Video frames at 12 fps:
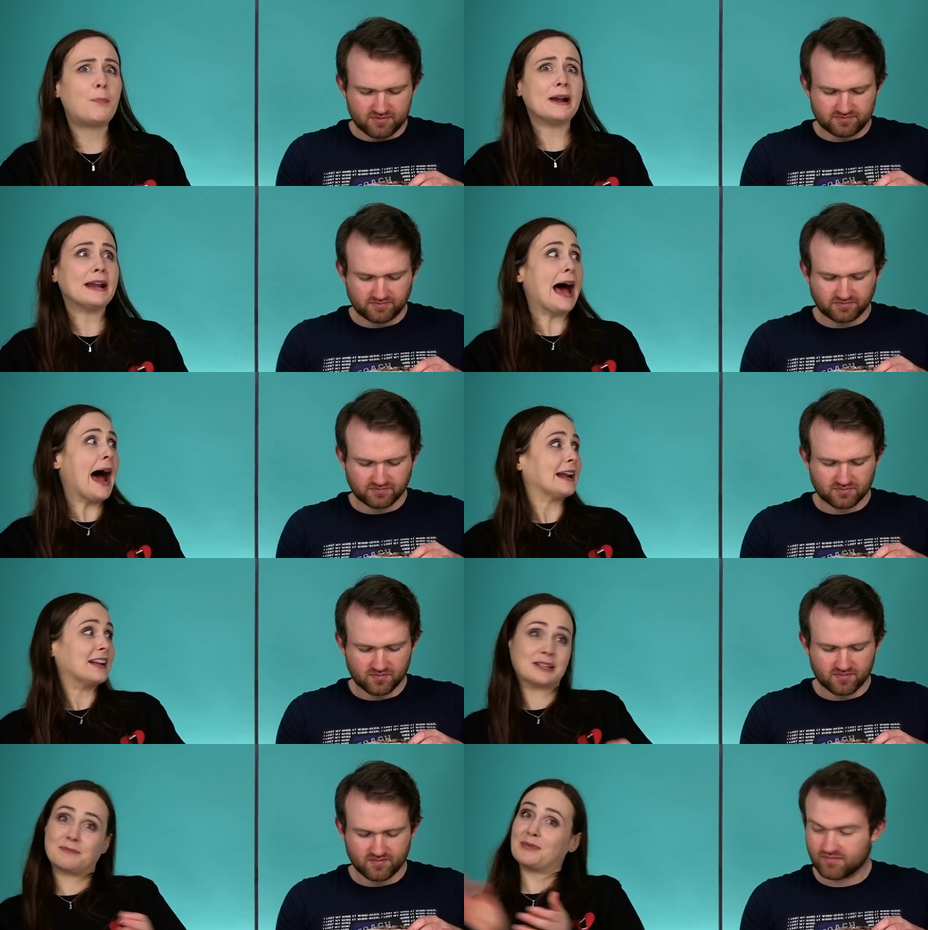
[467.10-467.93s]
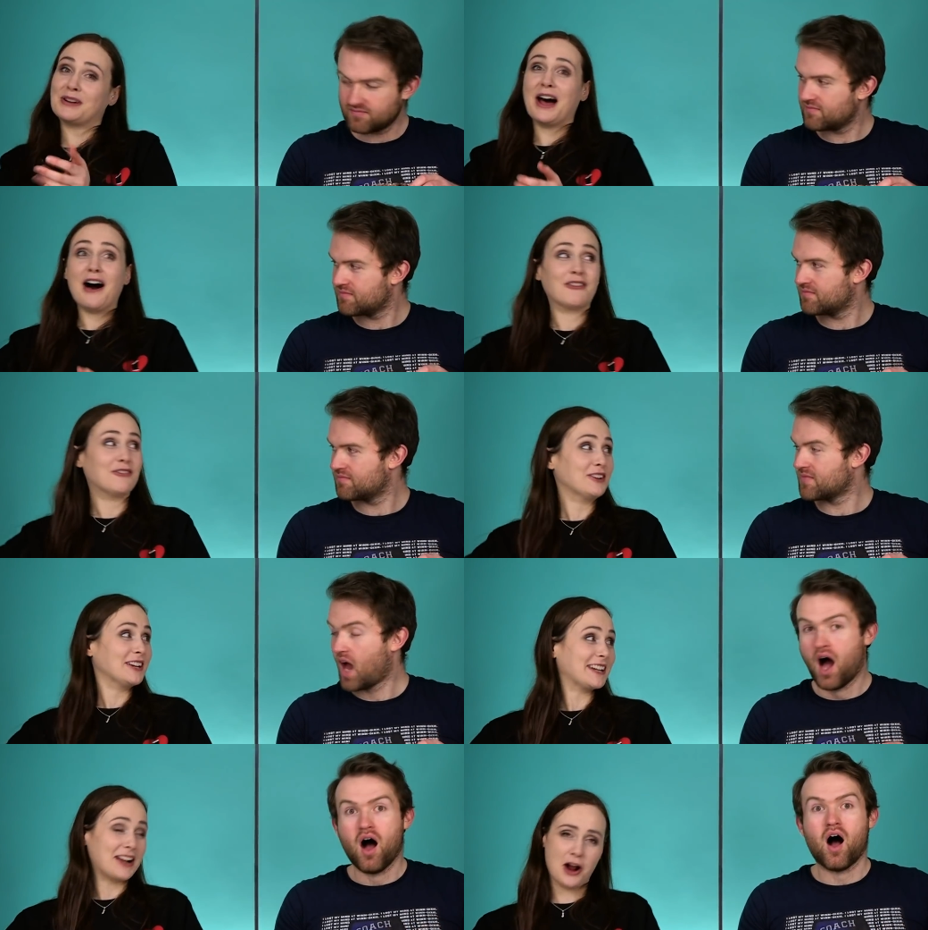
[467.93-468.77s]
Speaker 1: Banana! It's
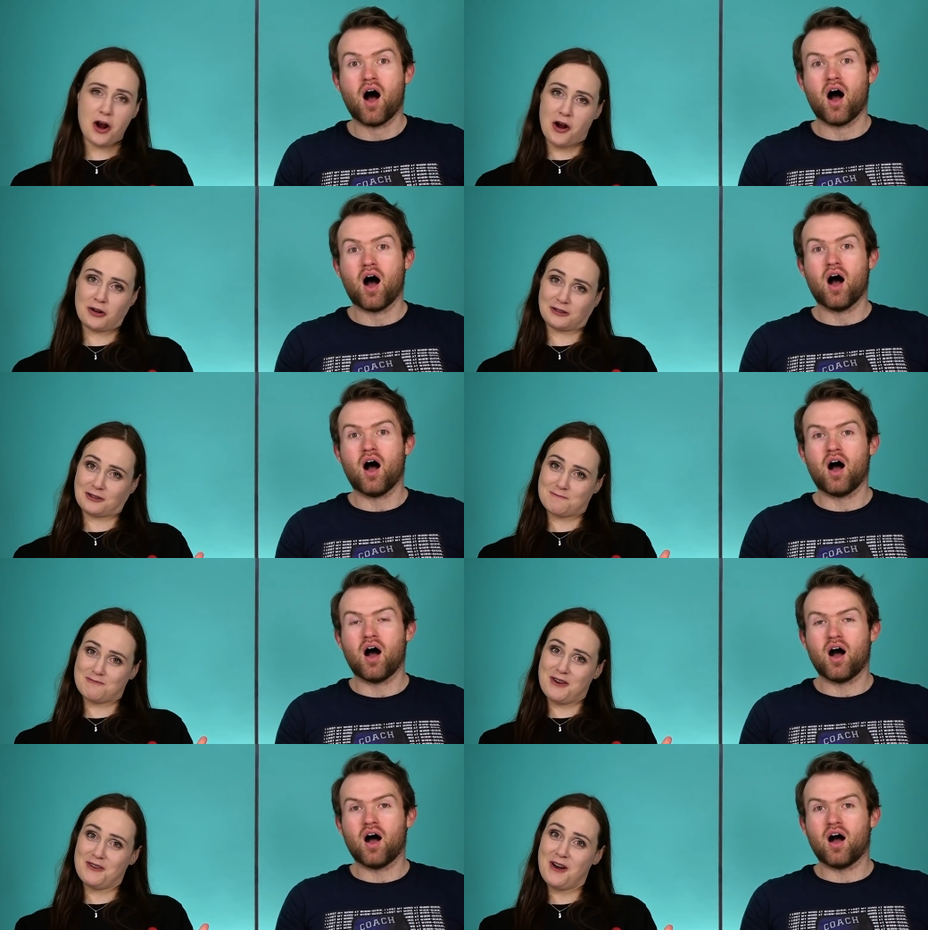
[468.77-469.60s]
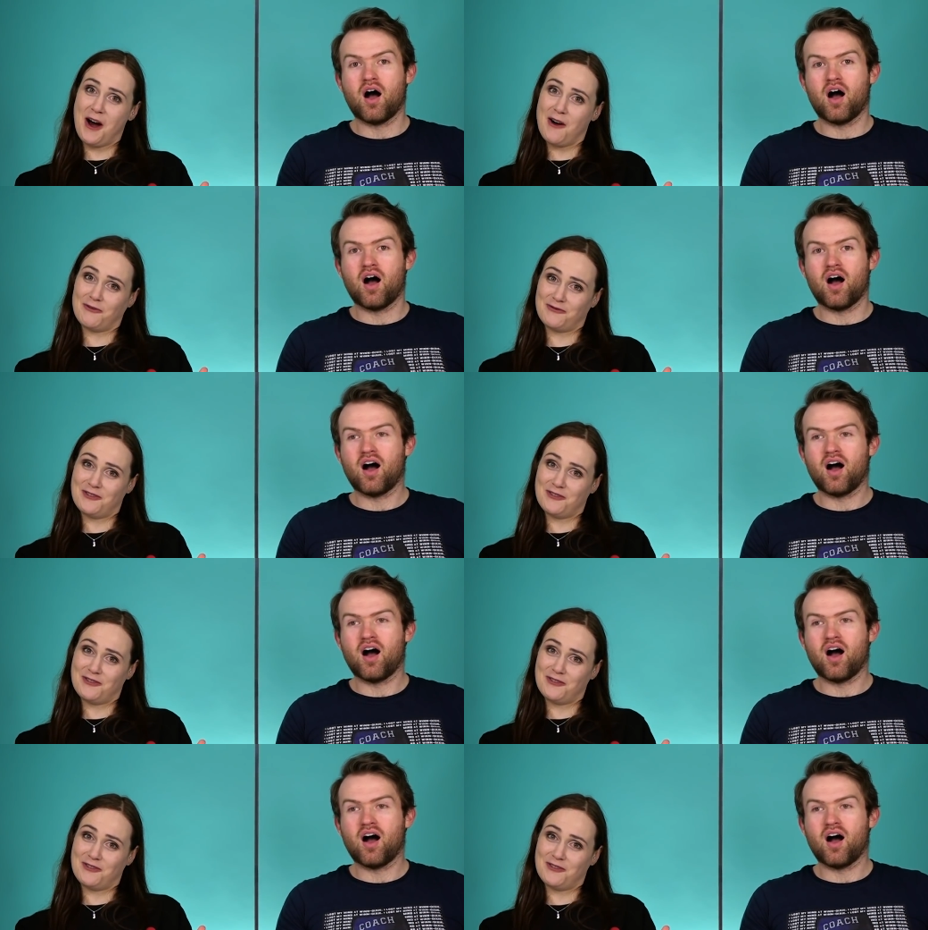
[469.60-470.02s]
banoffee! It's banoffee!